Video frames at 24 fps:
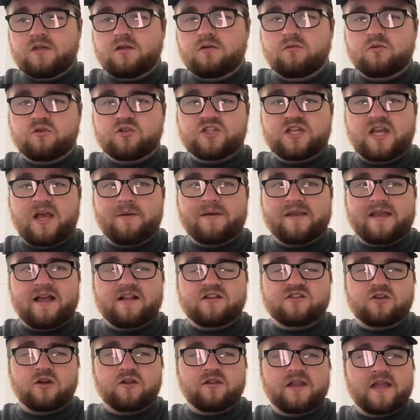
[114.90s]
We'll see how he
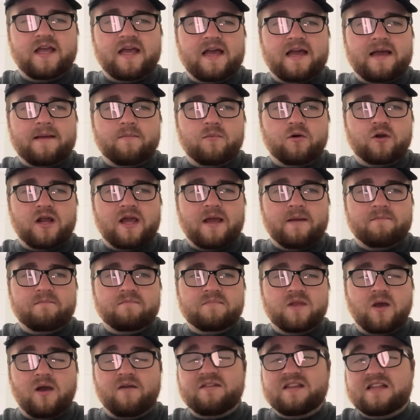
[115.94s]
gets on there. But um,
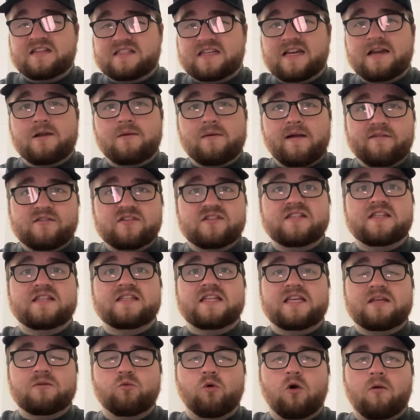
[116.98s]
no, I think there's an area where Everton did
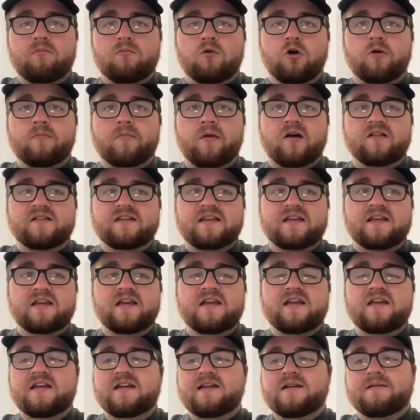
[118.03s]
need one more body.
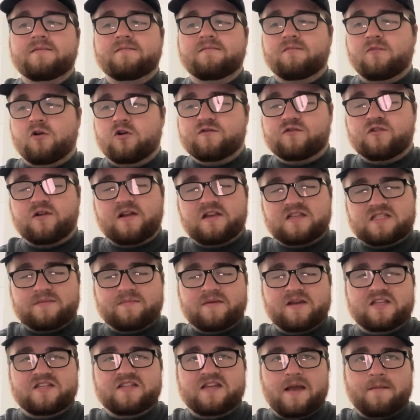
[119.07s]
Other areas of the
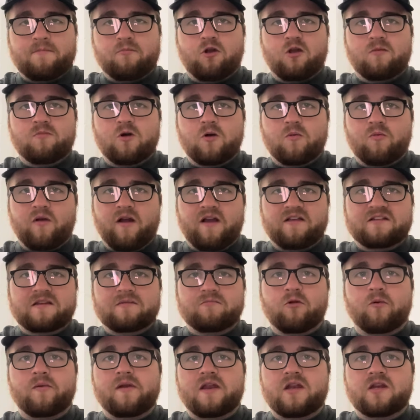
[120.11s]
pitch, yeah, probably more pressing,
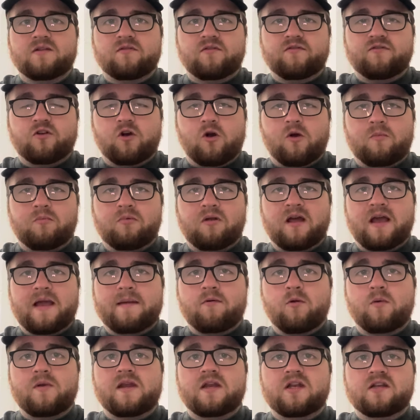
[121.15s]
probably another forward player,
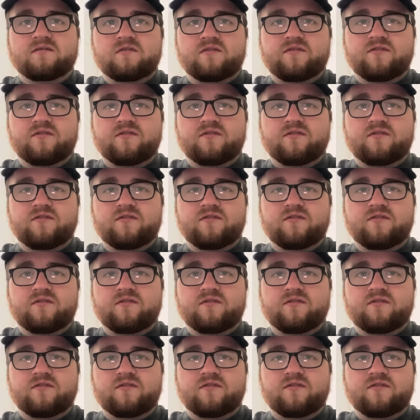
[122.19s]
probably another